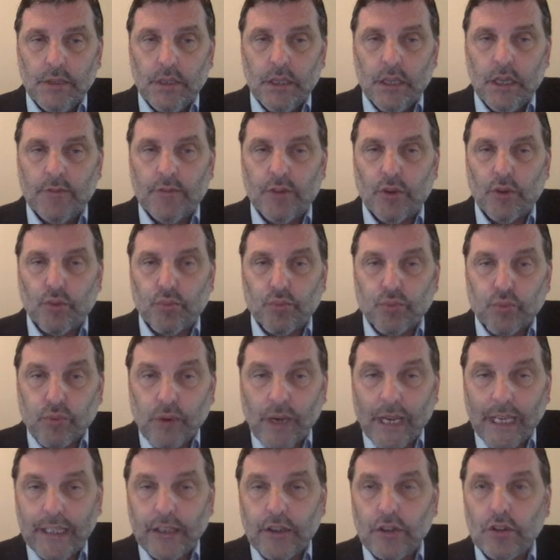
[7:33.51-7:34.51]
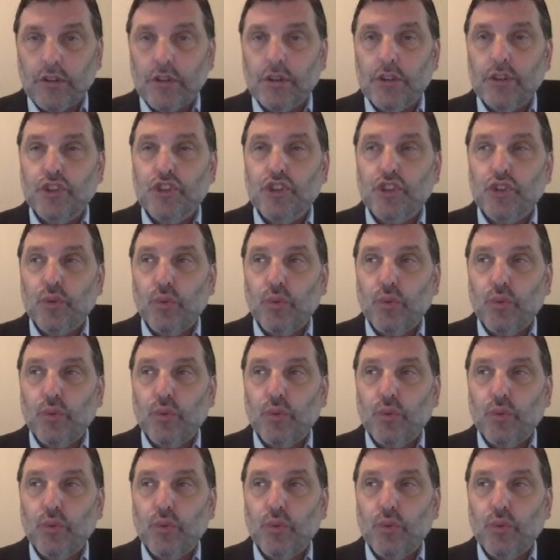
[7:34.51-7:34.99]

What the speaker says: of a regular